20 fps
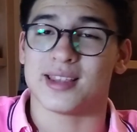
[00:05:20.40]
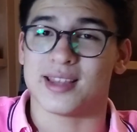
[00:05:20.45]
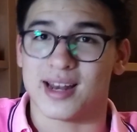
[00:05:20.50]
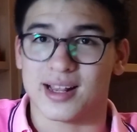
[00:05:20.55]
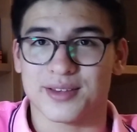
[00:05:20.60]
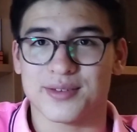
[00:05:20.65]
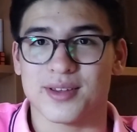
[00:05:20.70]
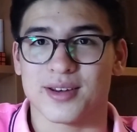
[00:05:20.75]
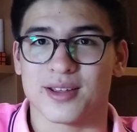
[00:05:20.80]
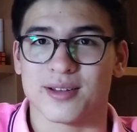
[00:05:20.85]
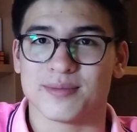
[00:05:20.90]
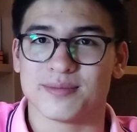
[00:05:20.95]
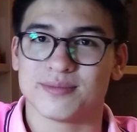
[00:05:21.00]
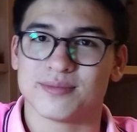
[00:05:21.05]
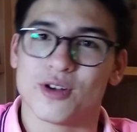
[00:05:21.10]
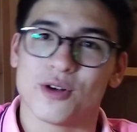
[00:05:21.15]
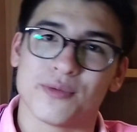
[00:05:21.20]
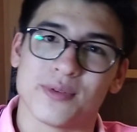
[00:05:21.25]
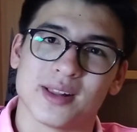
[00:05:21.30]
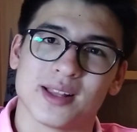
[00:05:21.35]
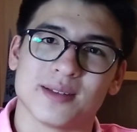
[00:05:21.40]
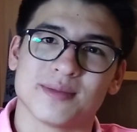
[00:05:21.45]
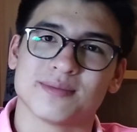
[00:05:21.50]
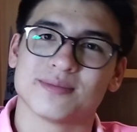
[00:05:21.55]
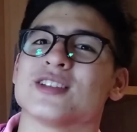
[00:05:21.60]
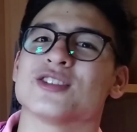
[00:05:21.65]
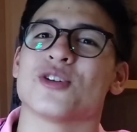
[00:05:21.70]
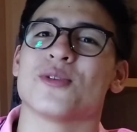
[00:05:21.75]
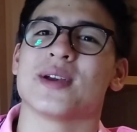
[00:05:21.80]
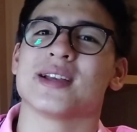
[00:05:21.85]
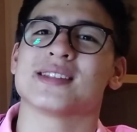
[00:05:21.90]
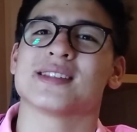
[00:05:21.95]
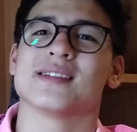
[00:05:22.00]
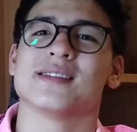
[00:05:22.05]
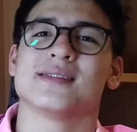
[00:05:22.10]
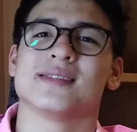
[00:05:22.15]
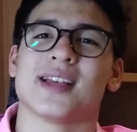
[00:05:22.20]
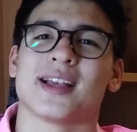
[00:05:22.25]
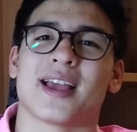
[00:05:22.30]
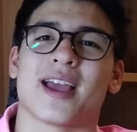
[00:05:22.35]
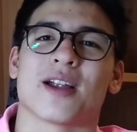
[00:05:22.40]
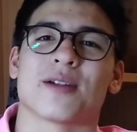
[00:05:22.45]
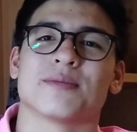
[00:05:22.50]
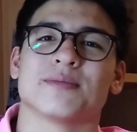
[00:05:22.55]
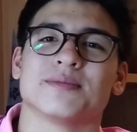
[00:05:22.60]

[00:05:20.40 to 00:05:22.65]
in the next video, hopefully. As always, take care.